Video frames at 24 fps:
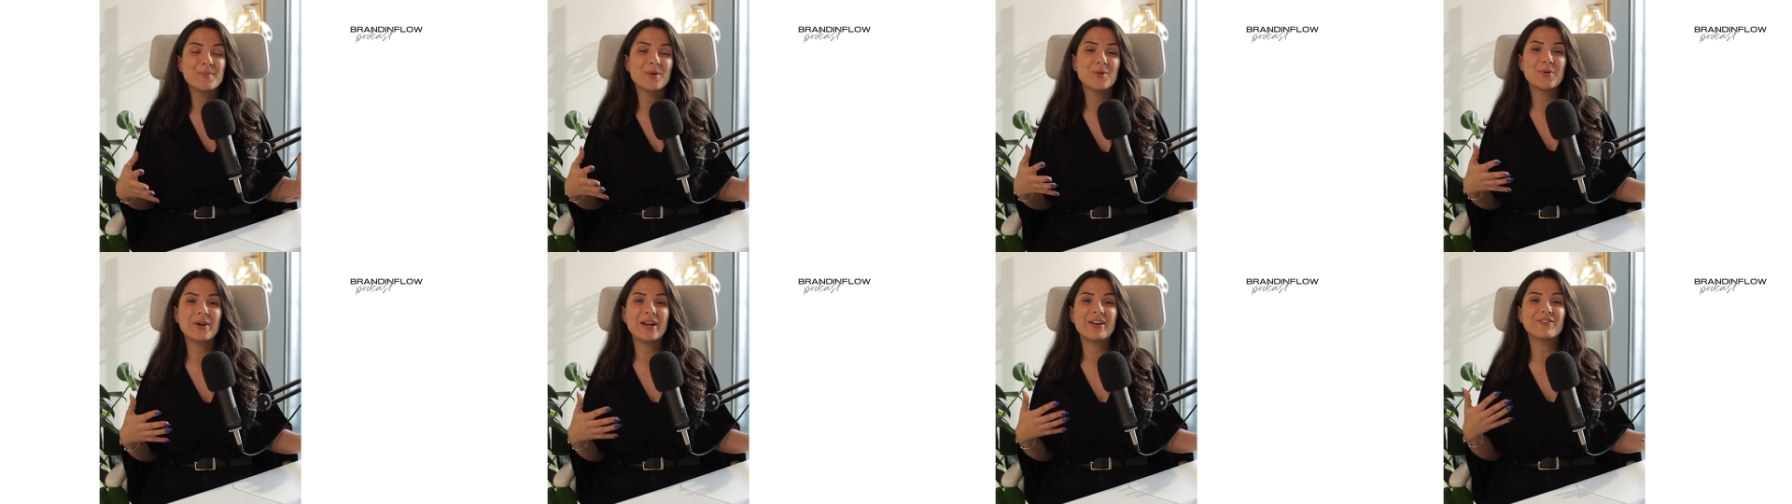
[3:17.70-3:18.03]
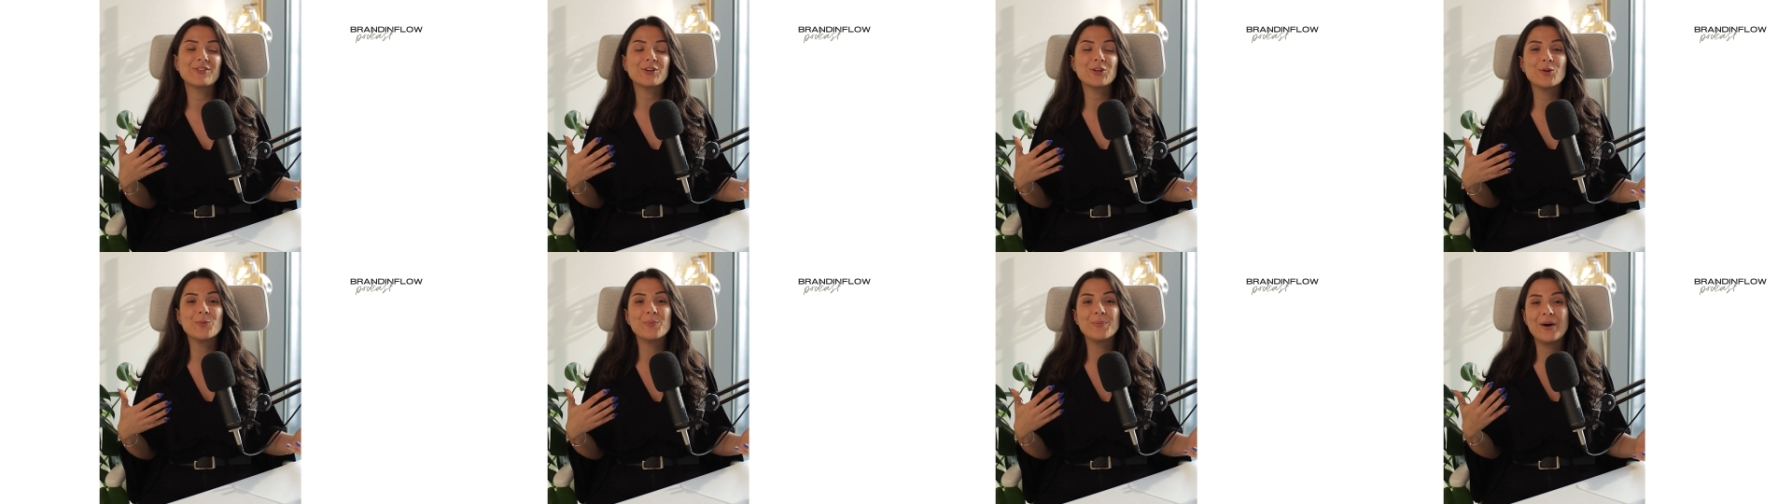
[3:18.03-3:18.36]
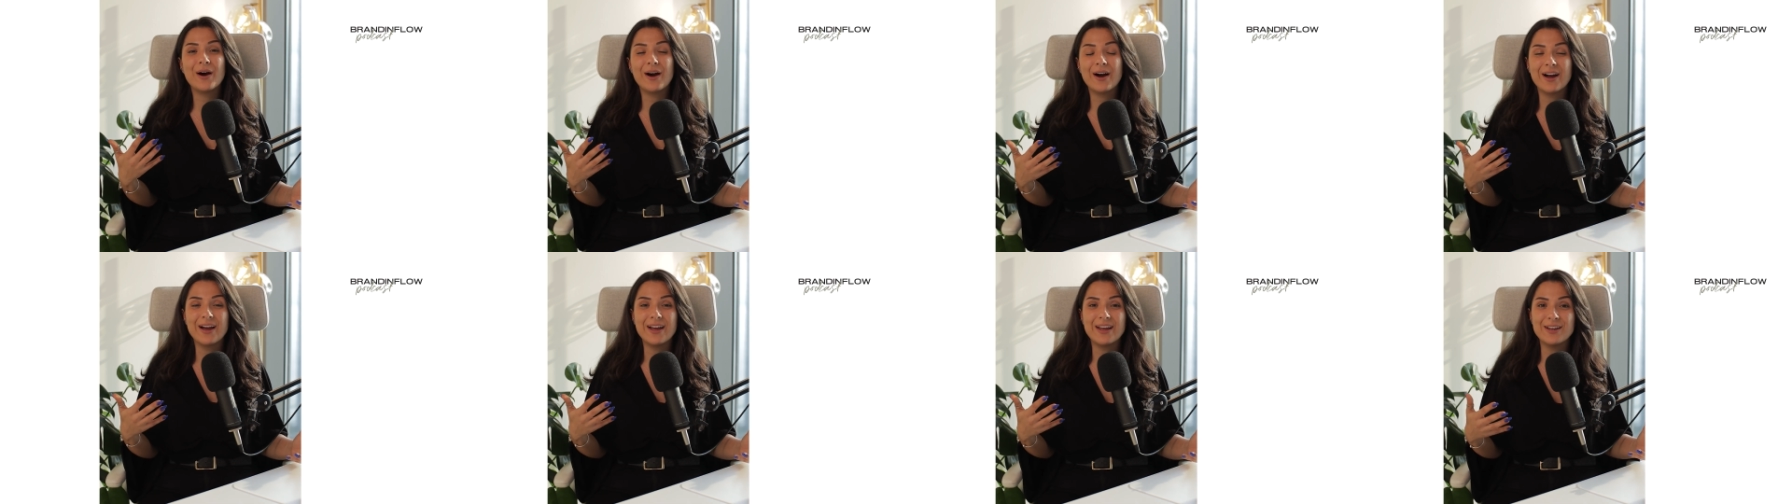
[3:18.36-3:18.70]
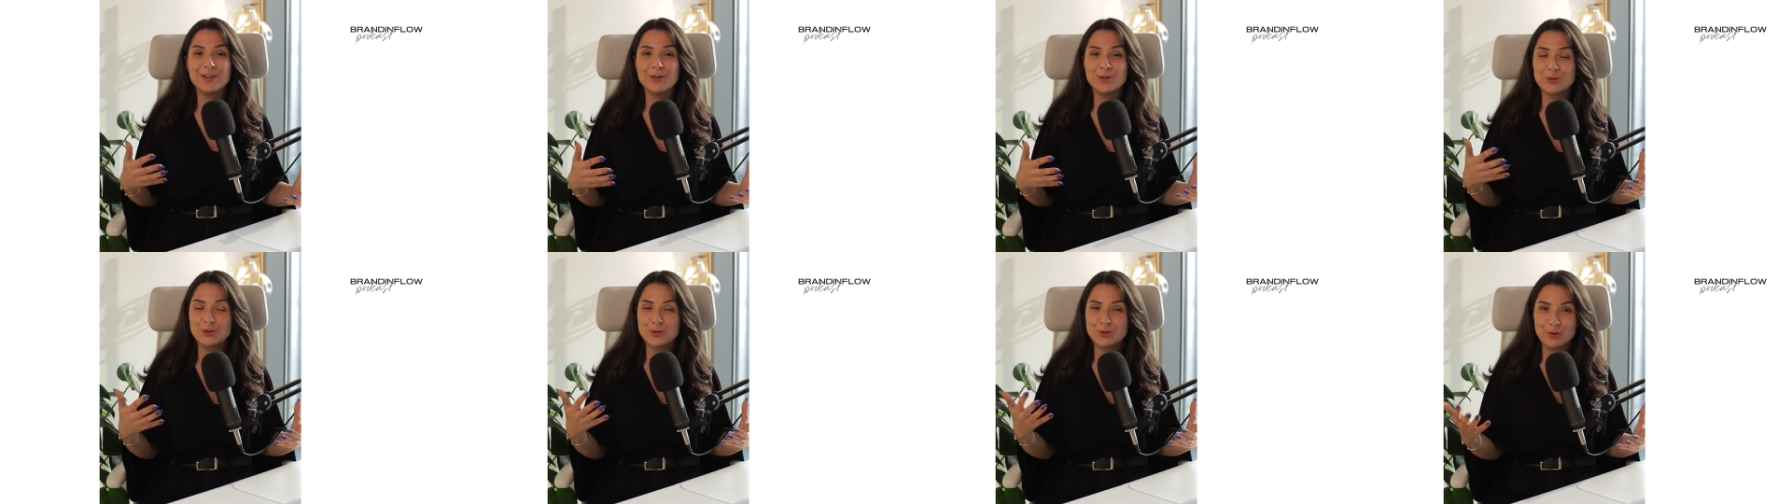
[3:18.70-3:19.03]
but whenever you
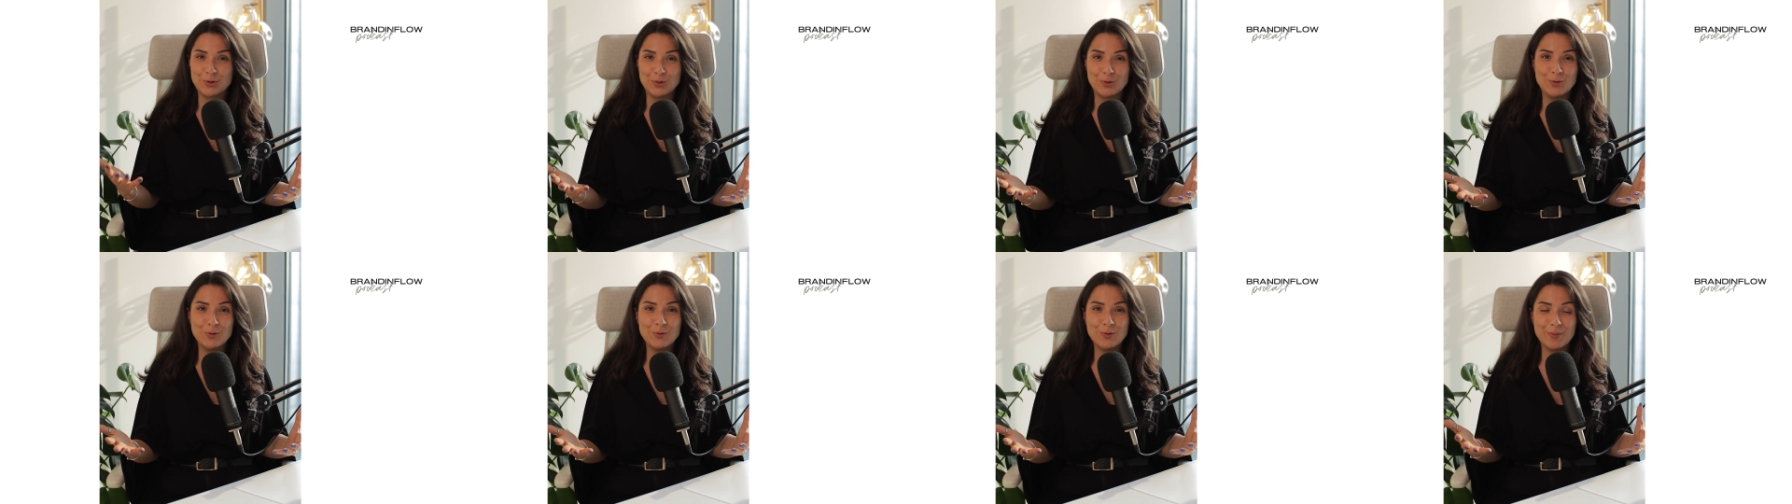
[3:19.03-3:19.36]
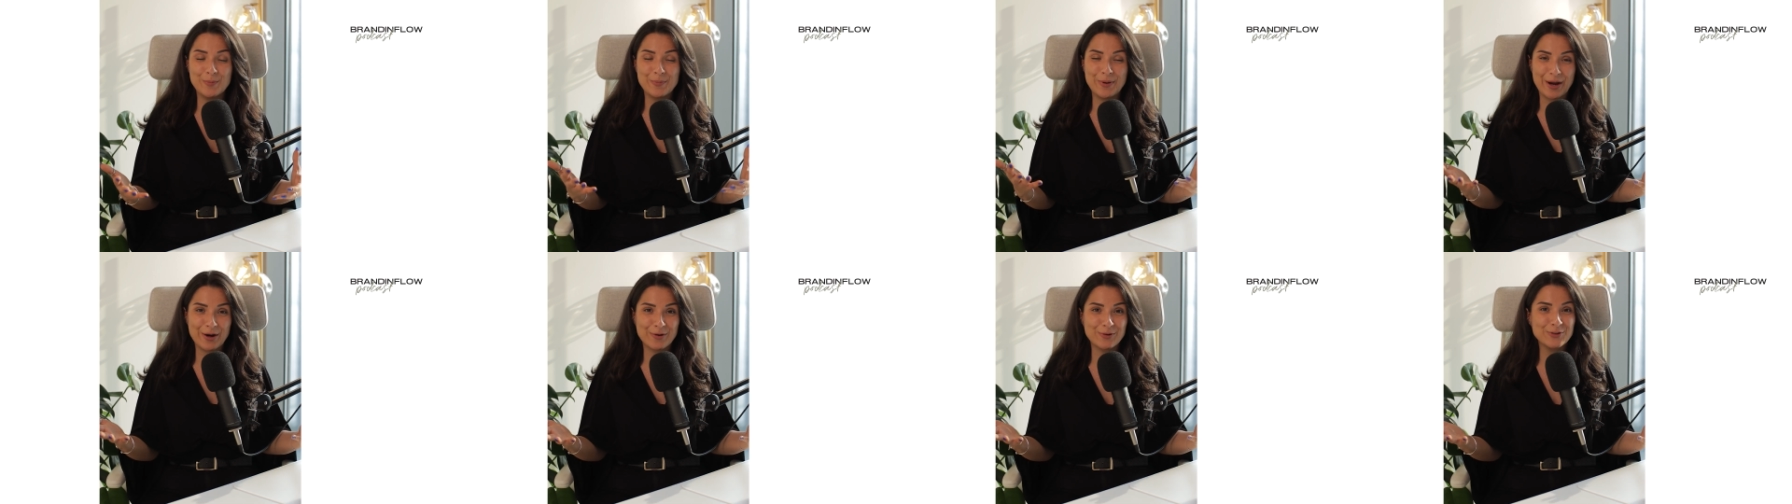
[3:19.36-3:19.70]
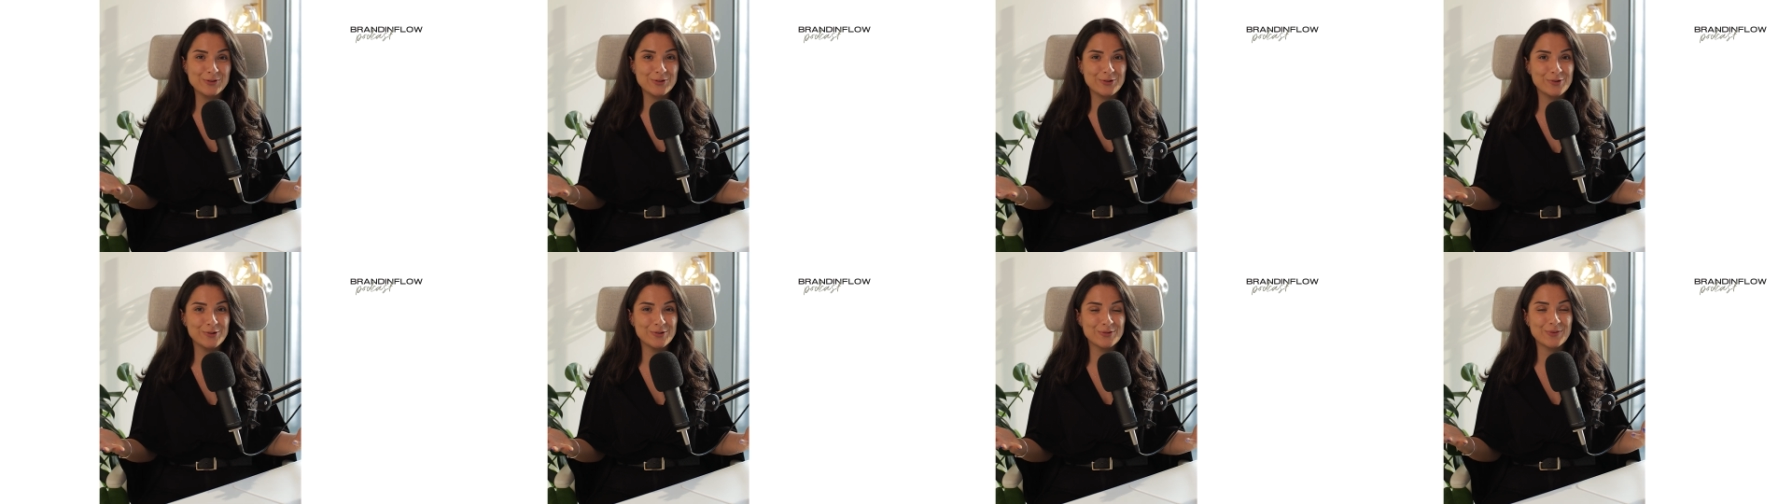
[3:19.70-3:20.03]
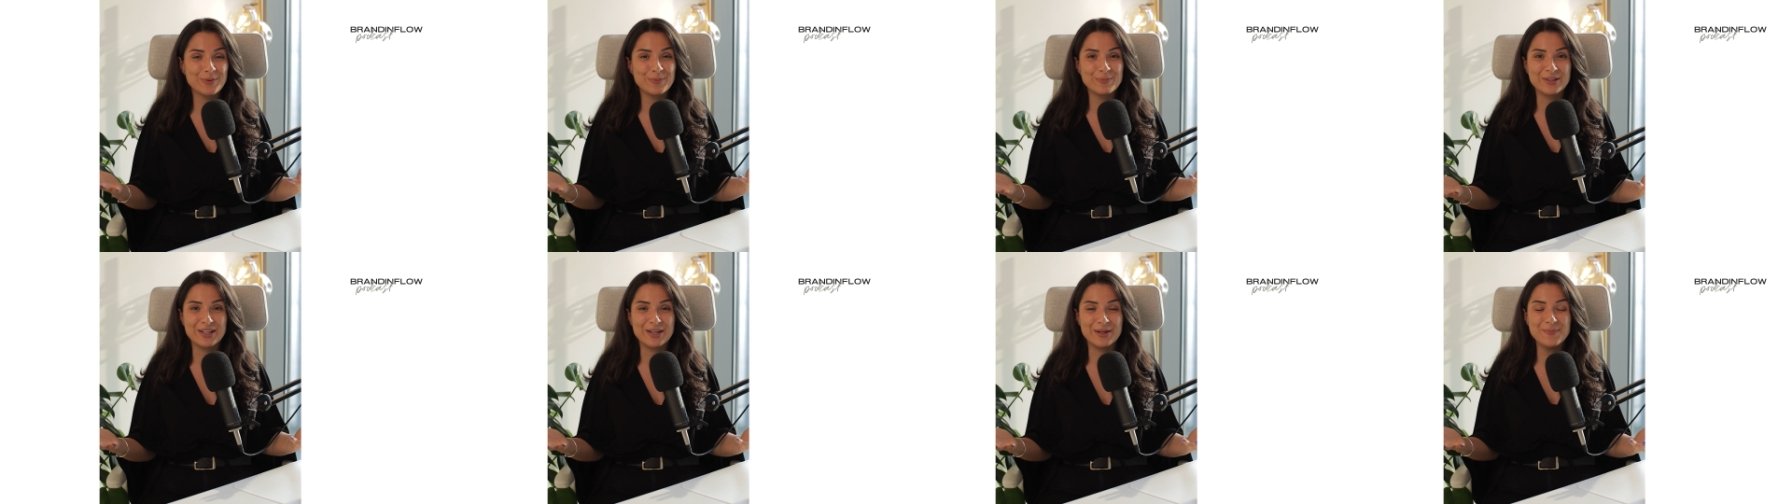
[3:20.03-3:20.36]
buy a pair of shoes
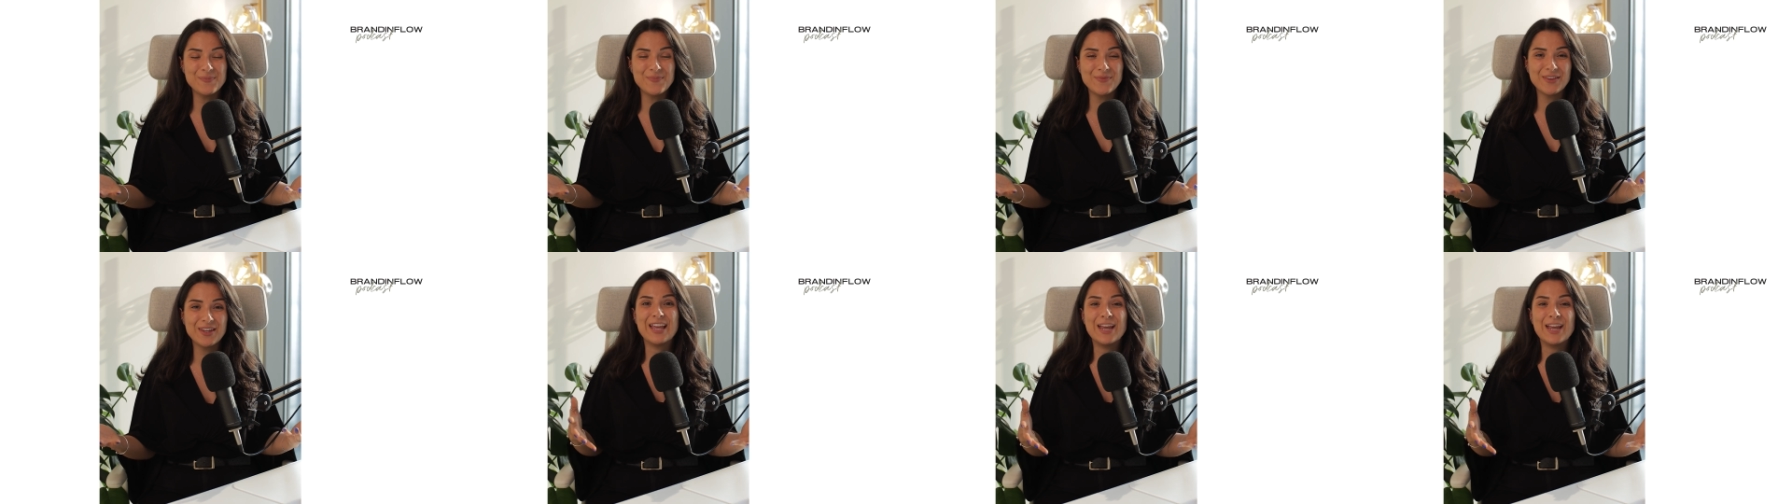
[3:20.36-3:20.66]
from them,